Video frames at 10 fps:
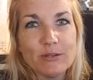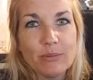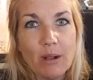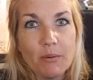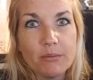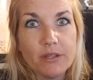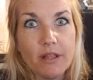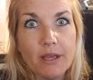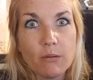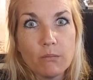are probably
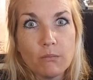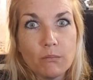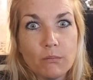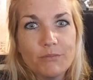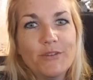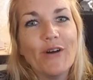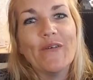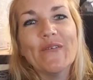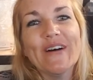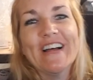like,
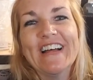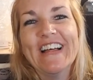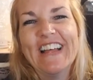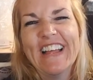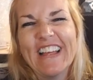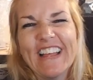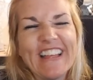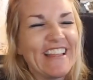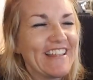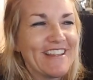no.
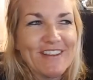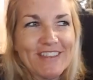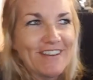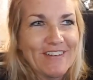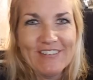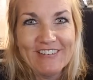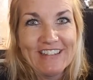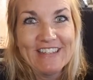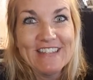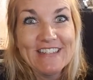Without going
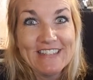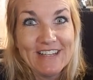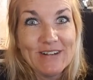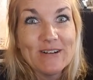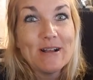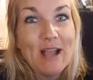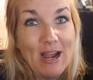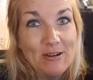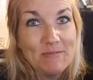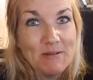into detail,
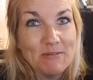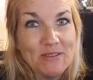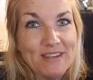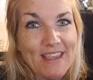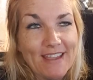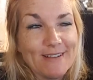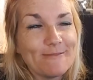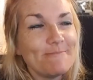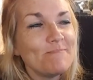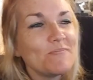I remember the day.
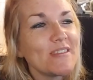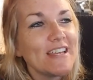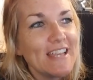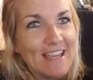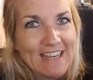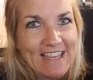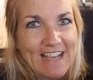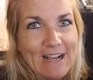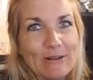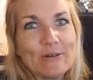
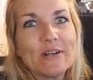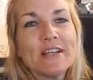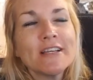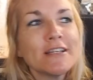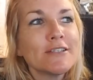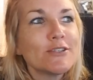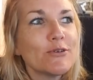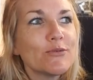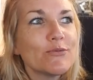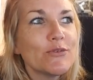Anyhow,
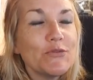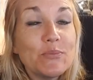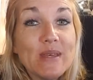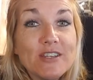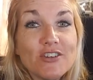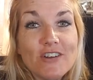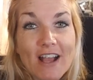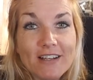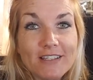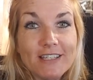so we've been
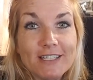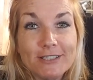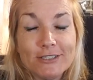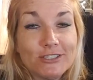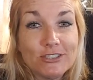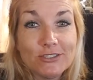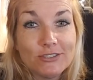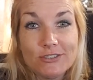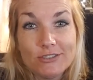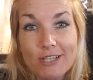directly
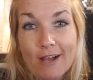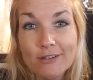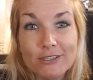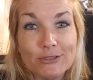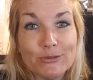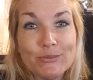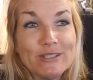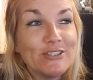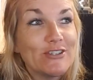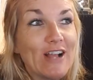challenged. We've
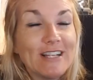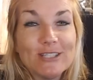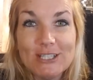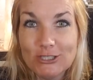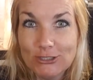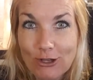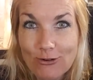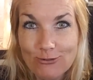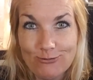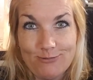been directly
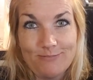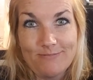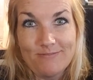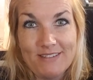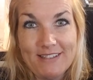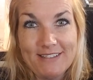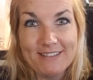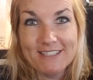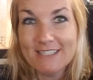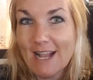shown.
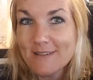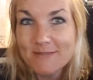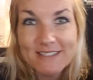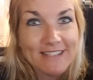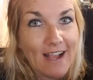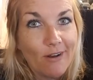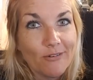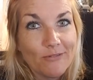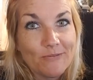The time is now.